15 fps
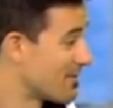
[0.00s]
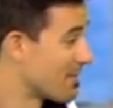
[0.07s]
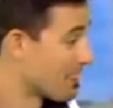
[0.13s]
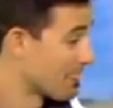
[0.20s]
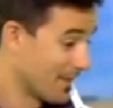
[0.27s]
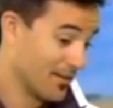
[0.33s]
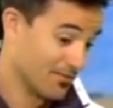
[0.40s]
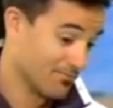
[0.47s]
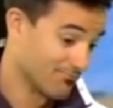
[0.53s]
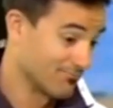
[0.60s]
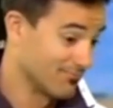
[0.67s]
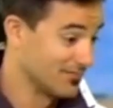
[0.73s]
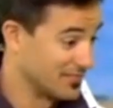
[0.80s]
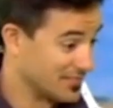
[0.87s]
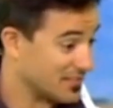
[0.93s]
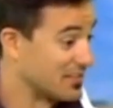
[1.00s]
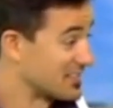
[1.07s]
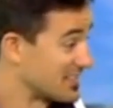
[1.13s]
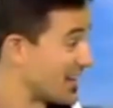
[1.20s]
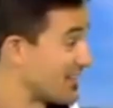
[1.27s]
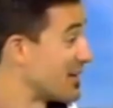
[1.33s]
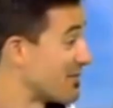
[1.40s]
Wow.
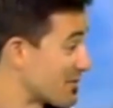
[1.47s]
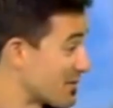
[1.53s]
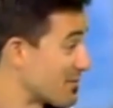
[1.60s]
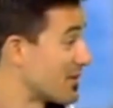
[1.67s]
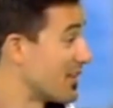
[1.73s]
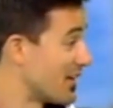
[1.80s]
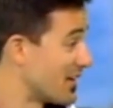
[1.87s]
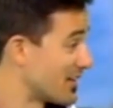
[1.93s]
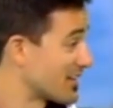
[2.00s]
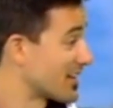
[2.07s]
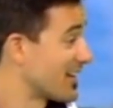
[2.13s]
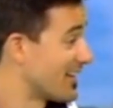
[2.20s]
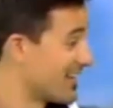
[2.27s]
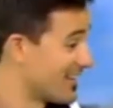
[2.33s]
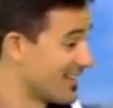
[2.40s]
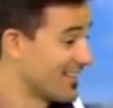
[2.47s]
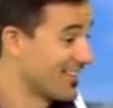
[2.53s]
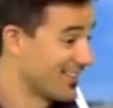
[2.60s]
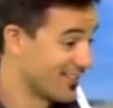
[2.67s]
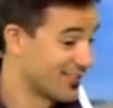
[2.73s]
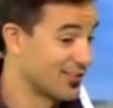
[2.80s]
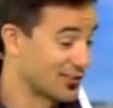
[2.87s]
Saved them from a
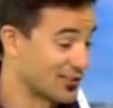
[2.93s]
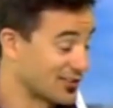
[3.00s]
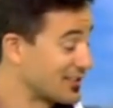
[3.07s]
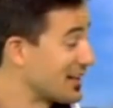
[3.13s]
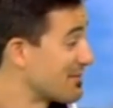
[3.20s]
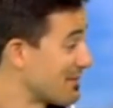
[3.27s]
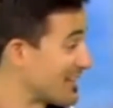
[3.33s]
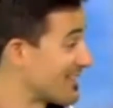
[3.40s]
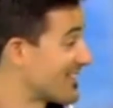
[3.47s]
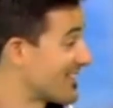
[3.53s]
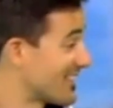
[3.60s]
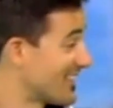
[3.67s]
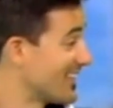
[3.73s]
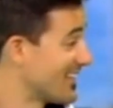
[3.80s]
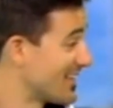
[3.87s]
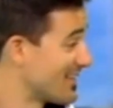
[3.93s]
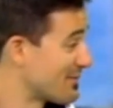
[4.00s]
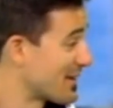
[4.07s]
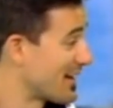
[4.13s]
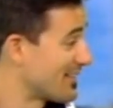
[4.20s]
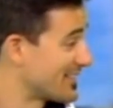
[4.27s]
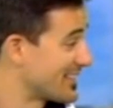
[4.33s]
long time at sea
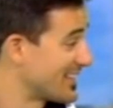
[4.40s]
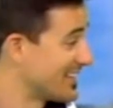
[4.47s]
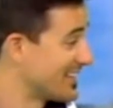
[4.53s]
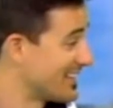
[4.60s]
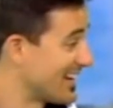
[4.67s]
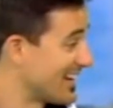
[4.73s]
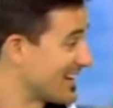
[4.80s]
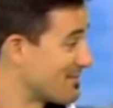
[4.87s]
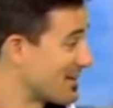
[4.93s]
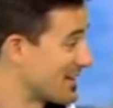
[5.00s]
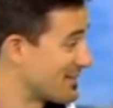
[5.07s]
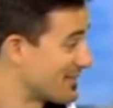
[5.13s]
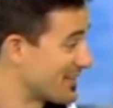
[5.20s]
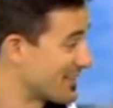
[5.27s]
without anybody